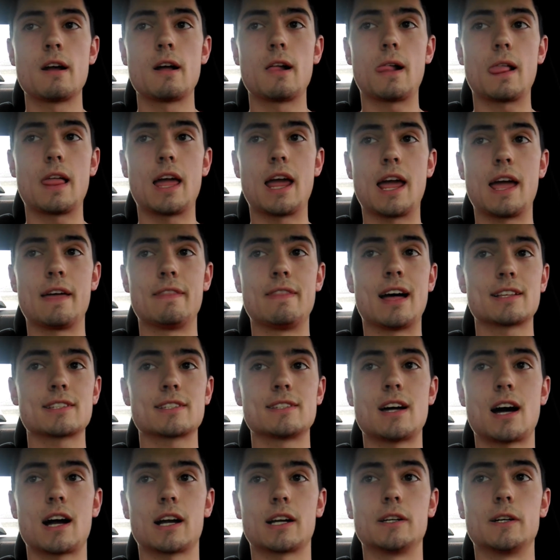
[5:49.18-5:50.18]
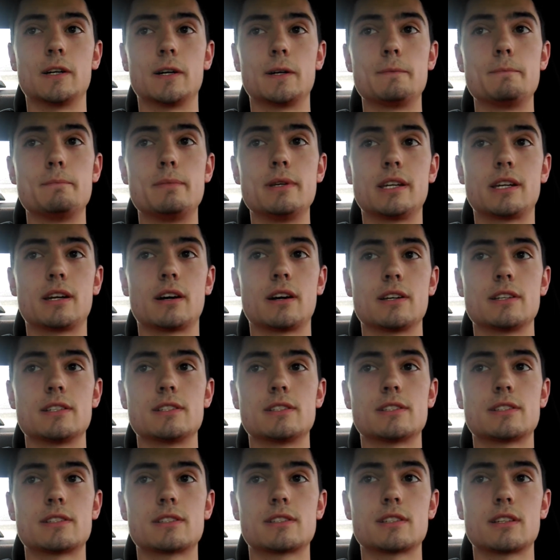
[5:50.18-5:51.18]
and that's not good
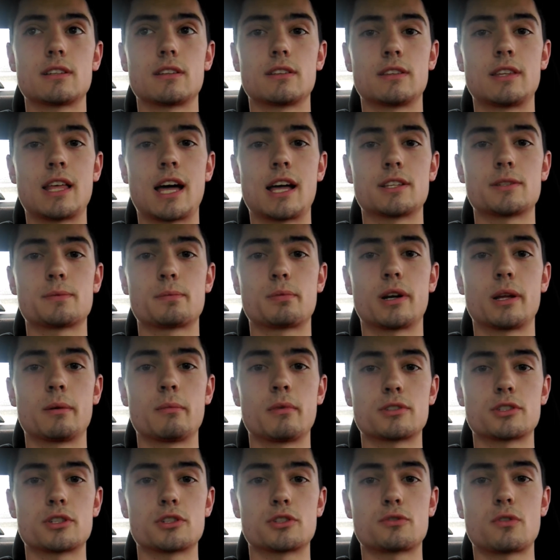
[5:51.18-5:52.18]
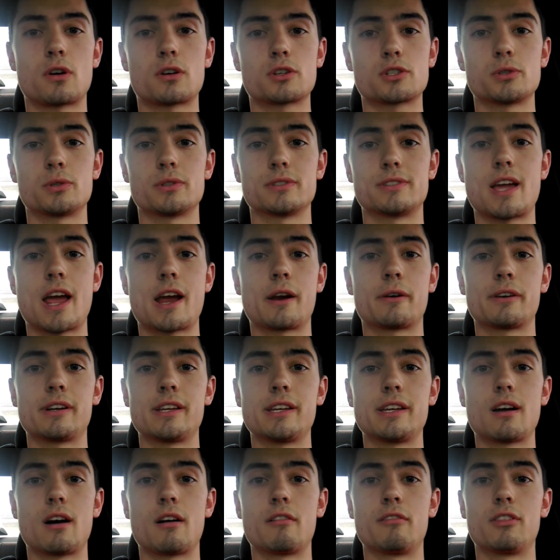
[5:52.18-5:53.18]
because that's pretty much the structural
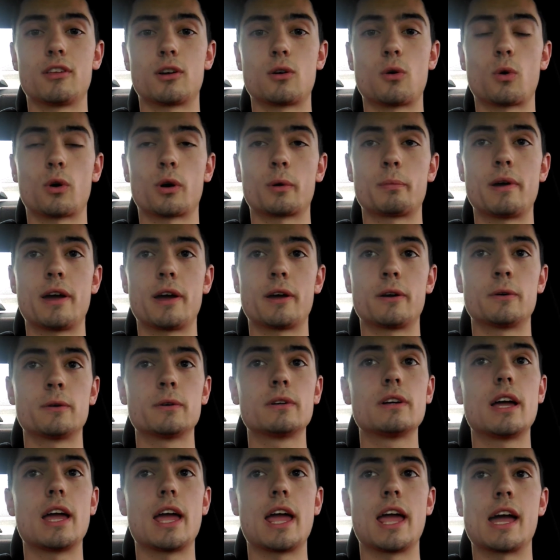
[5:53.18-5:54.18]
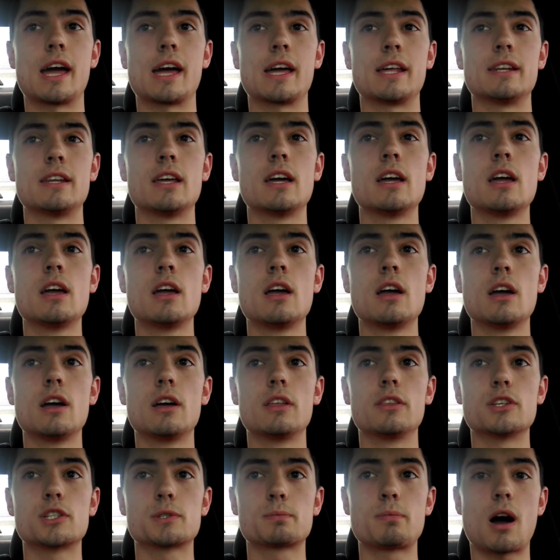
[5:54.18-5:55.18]
integrity of the quarter panel, and
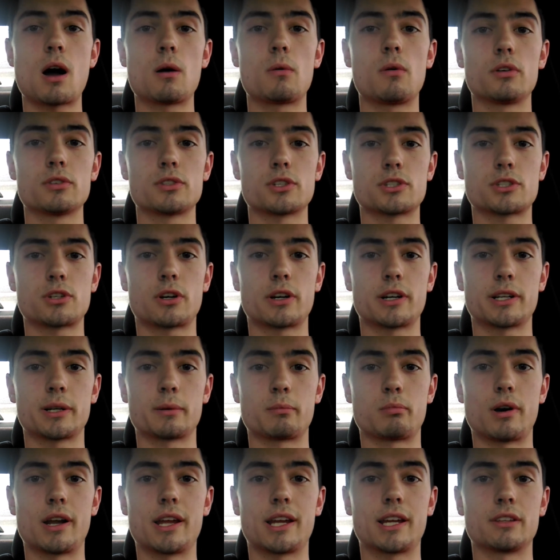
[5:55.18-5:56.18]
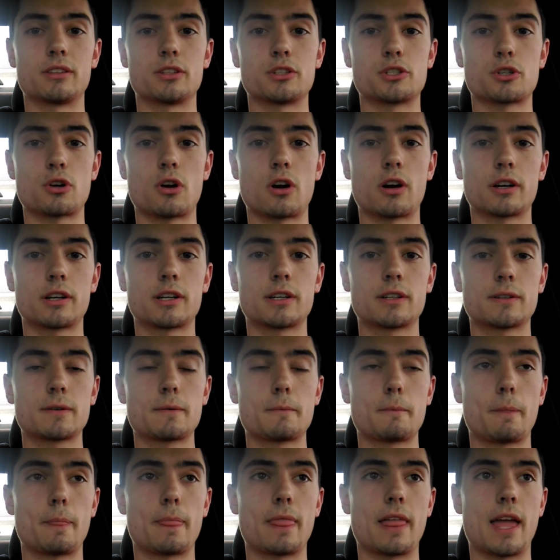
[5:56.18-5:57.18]
the spot welds are starting to break in the trunk,
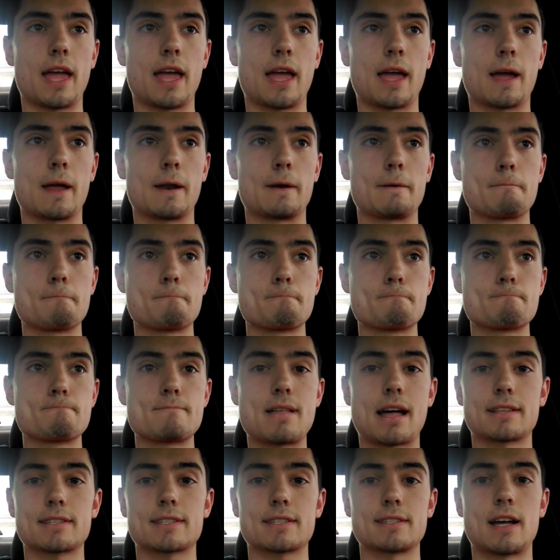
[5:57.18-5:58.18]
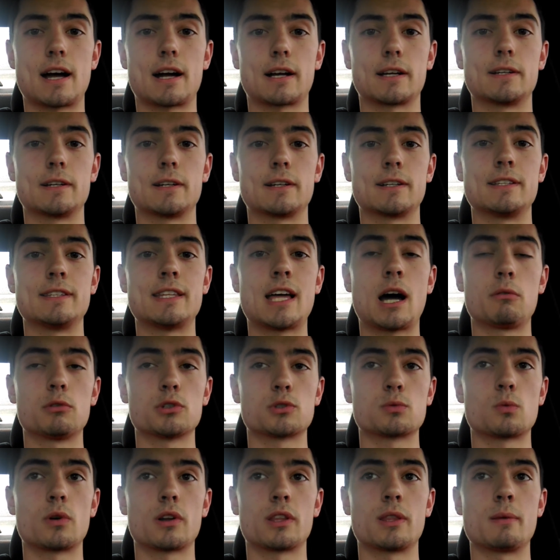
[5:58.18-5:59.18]
and that's not good, and that was
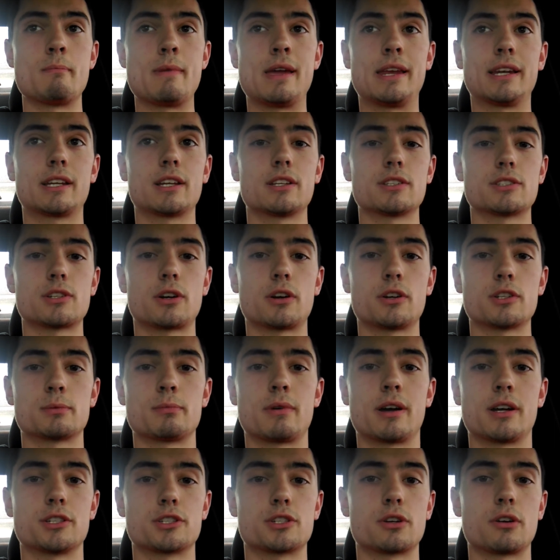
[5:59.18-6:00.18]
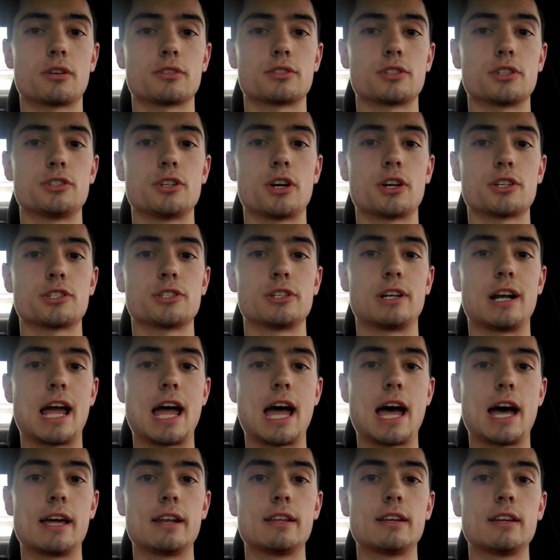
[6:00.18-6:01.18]
one of the main concerns my insurance adjuster
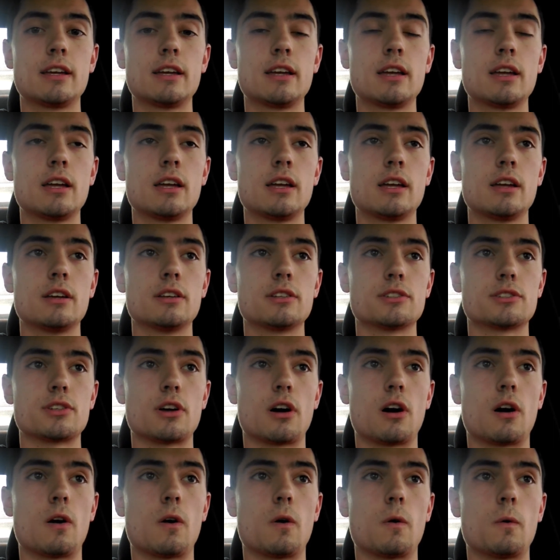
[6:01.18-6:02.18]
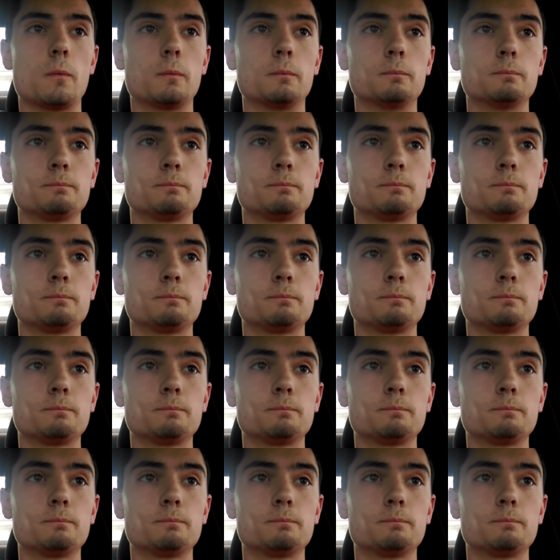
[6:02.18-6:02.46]
had. So